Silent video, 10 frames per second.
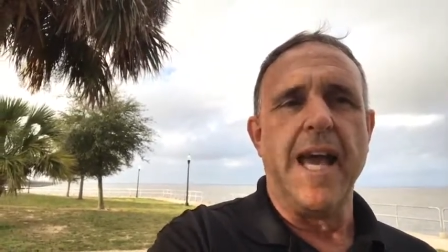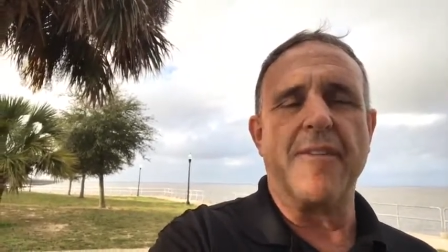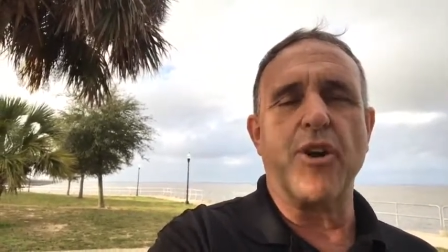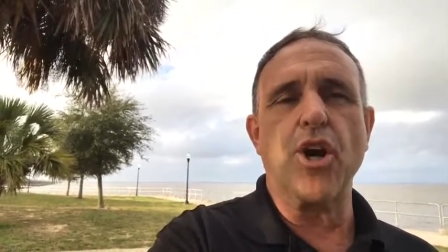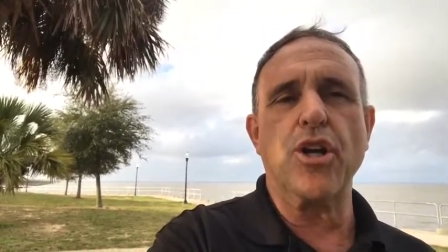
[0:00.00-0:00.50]

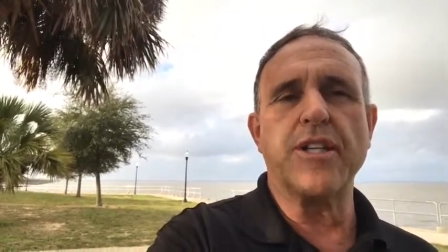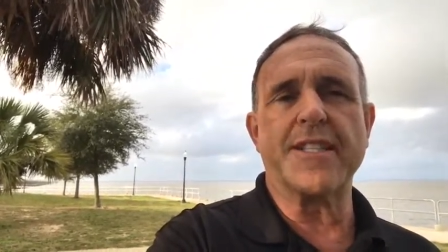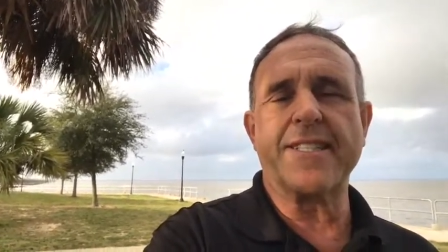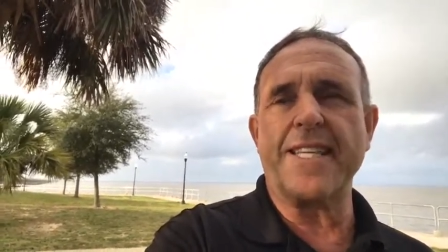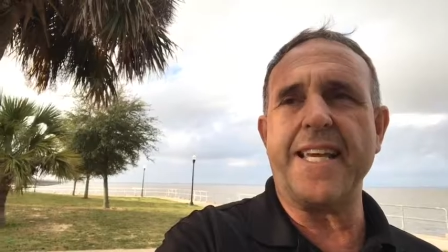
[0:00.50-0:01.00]
And for her to
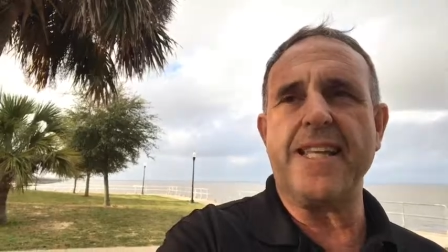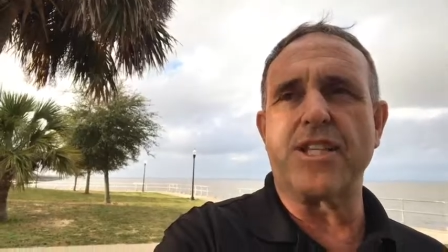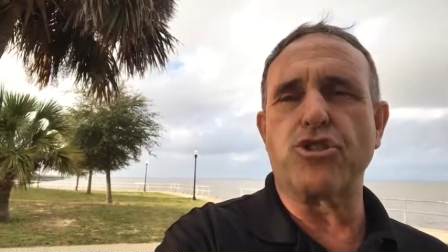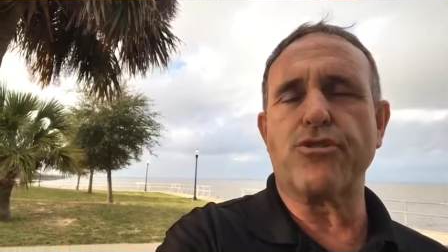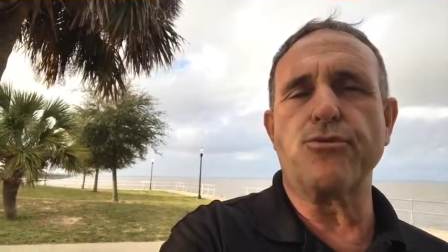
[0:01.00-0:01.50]
see
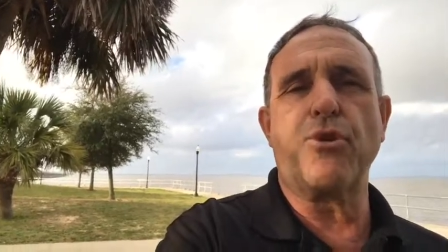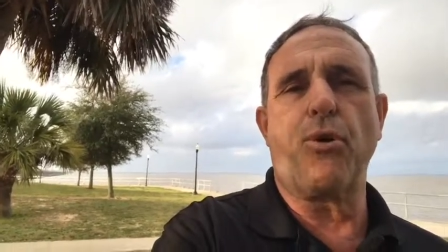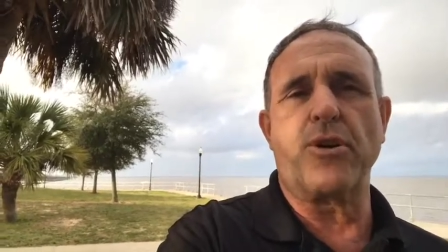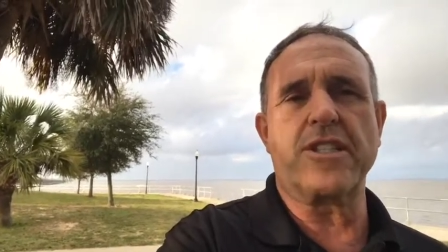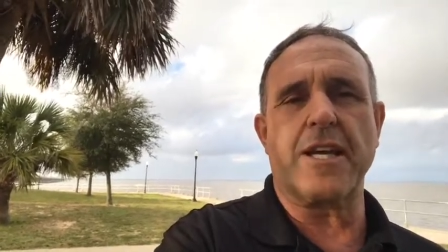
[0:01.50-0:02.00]
the true
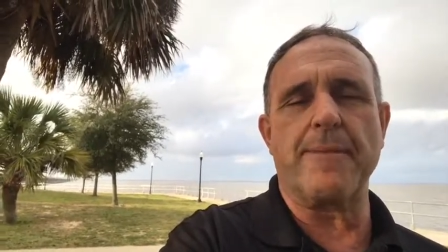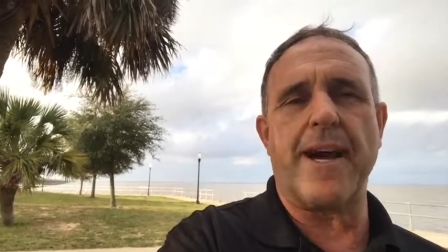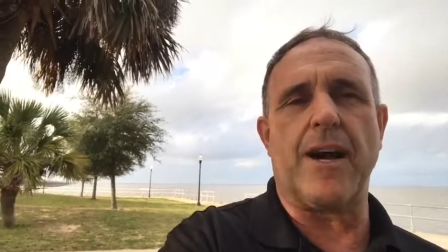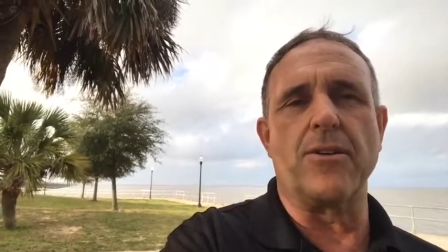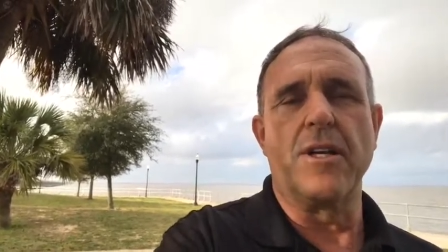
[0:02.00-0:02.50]
horse come
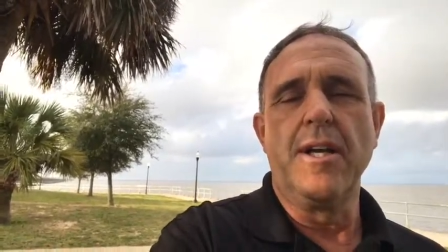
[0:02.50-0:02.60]
out,